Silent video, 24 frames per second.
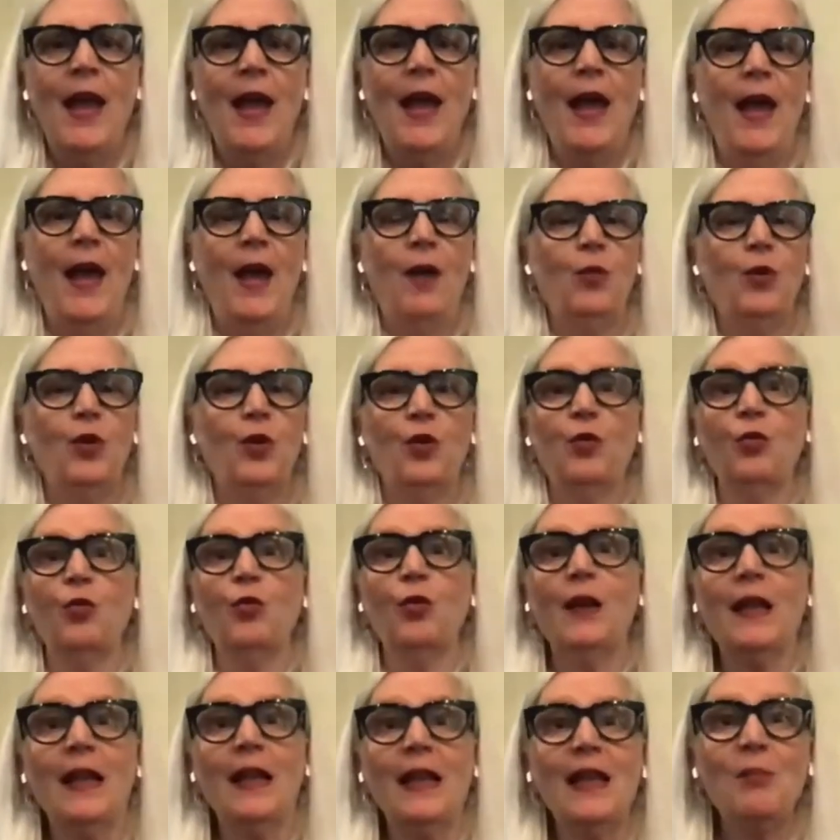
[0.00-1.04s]
And we're
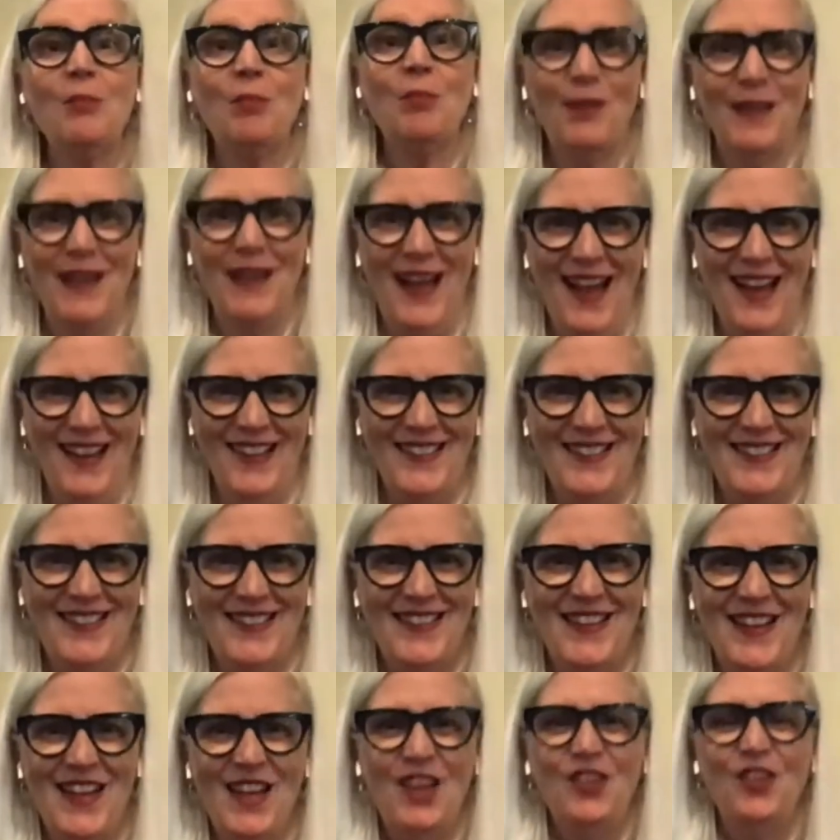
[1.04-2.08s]
really blessed
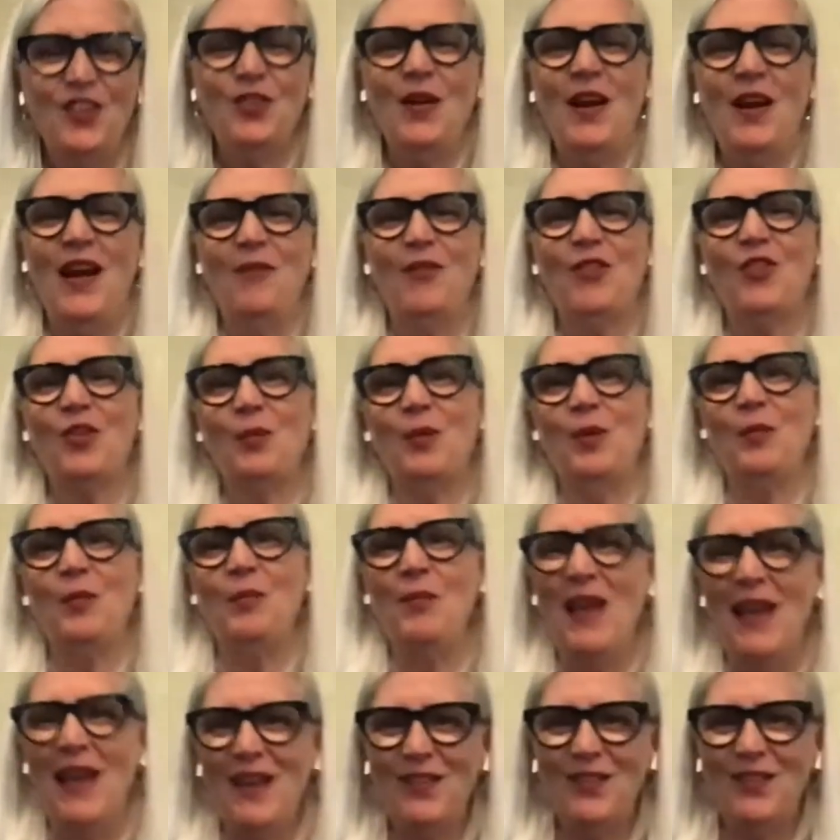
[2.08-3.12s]
to have some
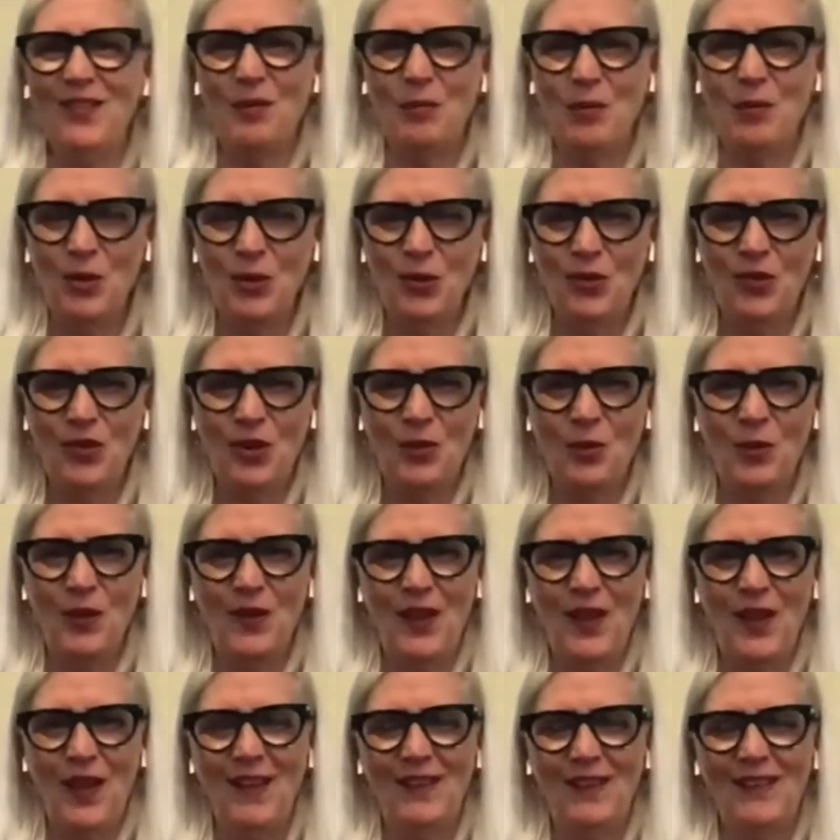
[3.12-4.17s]
amazing music with
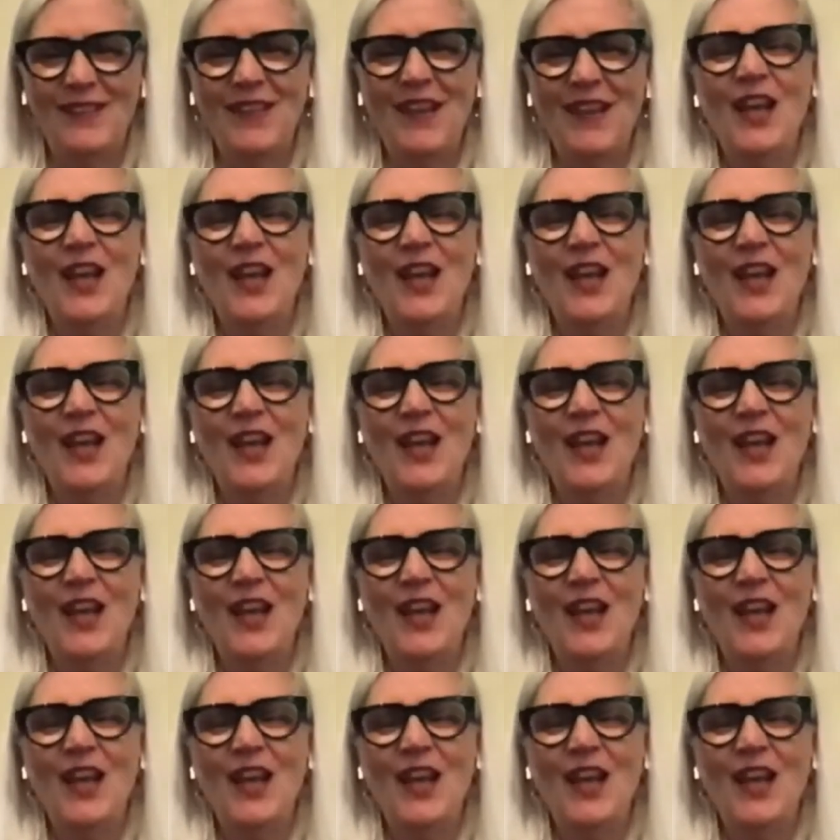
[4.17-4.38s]
us.